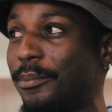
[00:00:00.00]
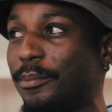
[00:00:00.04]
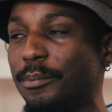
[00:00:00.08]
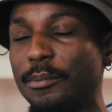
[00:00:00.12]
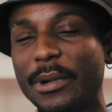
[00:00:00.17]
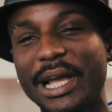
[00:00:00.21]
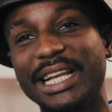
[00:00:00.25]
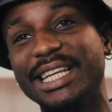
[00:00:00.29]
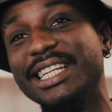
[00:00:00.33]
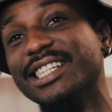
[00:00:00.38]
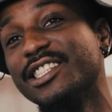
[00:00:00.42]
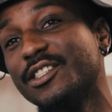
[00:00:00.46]

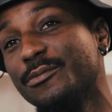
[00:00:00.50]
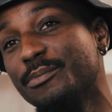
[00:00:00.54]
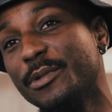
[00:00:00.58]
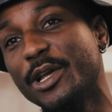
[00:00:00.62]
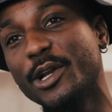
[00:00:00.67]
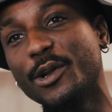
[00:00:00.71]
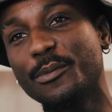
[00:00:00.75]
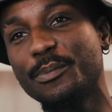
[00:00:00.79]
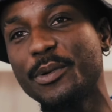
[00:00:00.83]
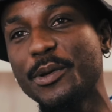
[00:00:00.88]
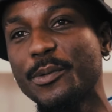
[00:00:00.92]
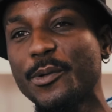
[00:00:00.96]
at least
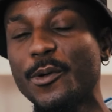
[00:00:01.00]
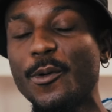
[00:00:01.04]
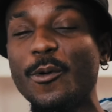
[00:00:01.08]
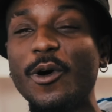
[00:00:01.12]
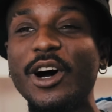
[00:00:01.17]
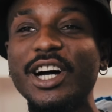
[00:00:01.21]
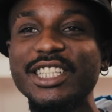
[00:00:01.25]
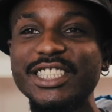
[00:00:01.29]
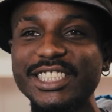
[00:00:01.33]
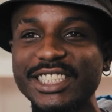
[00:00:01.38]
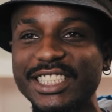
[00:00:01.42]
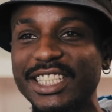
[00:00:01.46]
million people
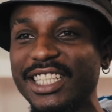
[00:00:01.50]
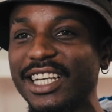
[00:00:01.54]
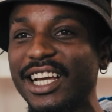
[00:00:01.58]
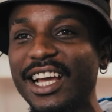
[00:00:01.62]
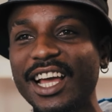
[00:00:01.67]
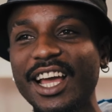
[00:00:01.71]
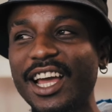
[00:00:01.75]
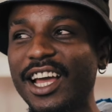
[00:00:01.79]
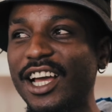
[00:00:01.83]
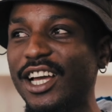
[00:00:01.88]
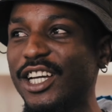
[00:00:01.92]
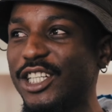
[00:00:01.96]
watching,
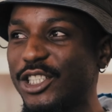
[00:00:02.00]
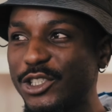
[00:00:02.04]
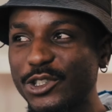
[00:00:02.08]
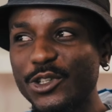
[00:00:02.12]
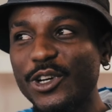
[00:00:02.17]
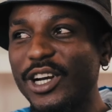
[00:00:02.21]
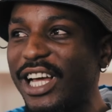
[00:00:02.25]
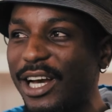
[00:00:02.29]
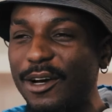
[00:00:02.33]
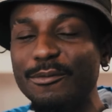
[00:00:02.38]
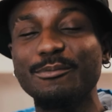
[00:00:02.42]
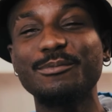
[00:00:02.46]

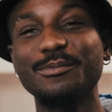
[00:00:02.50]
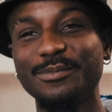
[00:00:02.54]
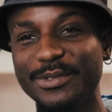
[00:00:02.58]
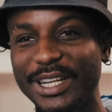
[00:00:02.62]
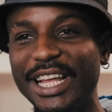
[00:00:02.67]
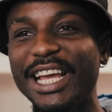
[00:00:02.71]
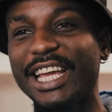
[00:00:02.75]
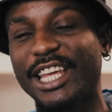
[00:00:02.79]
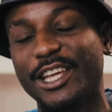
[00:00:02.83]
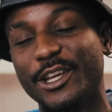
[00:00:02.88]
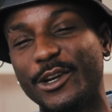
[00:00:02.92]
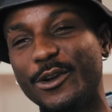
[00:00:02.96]
surely I'm
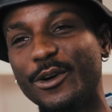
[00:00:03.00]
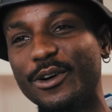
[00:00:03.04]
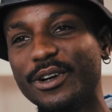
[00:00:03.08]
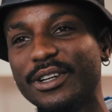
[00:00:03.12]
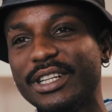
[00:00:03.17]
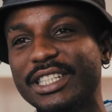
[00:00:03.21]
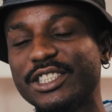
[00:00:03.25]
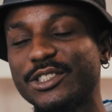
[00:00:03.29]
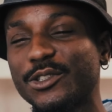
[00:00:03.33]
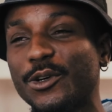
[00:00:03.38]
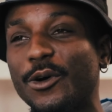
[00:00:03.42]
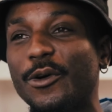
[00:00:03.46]
like, you know,
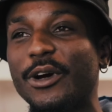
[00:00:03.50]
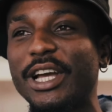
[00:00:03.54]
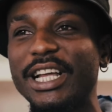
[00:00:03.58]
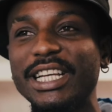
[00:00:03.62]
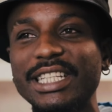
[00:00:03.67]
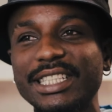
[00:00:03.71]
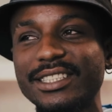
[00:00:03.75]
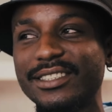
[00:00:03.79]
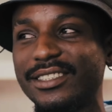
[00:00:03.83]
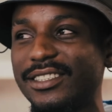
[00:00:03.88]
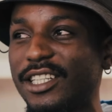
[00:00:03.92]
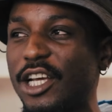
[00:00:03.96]
so
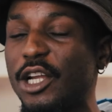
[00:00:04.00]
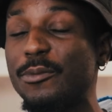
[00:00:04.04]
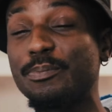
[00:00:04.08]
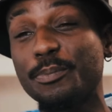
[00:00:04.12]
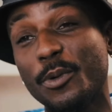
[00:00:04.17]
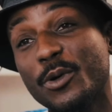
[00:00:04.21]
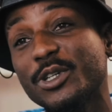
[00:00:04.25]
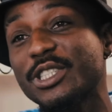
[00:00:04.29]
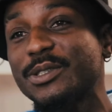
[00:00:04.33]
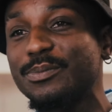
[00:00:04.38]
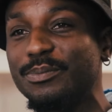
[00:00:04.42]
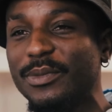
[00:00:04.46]
it
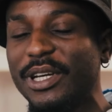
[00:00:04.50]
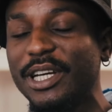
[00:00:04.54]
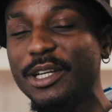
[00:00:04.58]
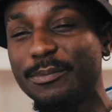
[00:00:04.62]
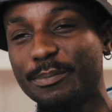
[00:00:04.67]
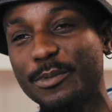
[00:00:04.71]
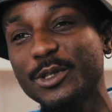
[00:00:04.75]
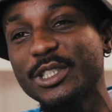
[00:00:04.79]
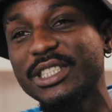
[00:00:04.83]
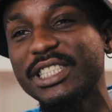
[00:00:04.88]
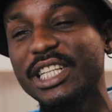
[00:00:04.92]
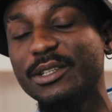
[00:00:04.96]

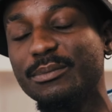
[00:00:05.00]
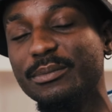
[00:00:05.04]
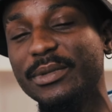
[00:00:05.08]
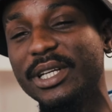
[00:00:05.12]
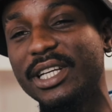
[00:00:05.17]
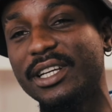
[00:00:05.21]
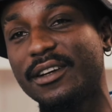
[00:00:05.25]
boosted me.